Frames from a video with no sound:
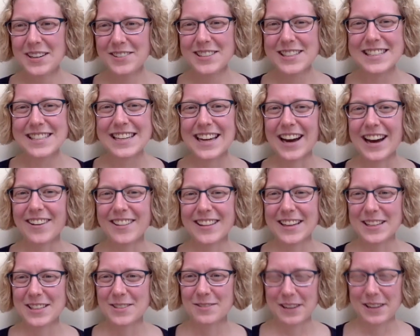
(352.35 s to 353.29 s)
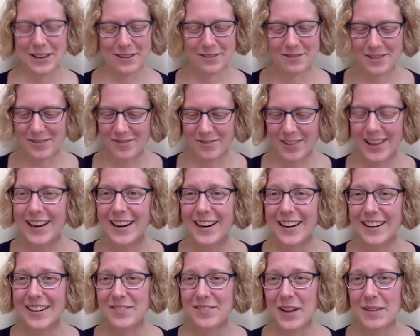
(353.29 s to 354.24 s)
see how things went from
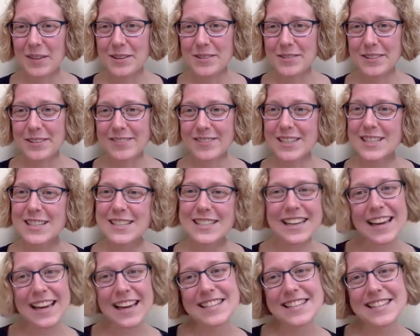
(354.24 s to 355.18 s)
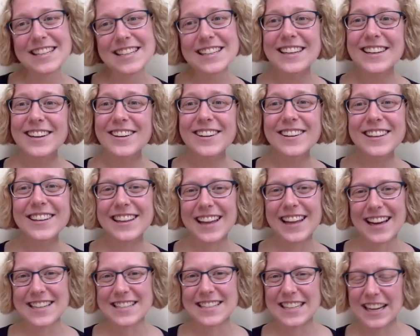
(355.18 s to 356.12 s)
there. Maybe we would just cancel it early
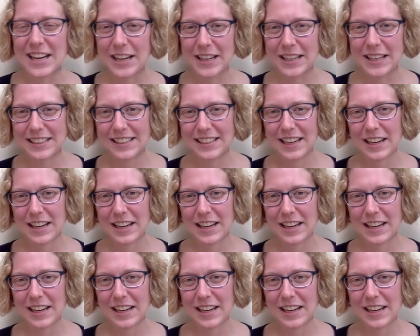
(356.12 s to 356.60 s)
that day.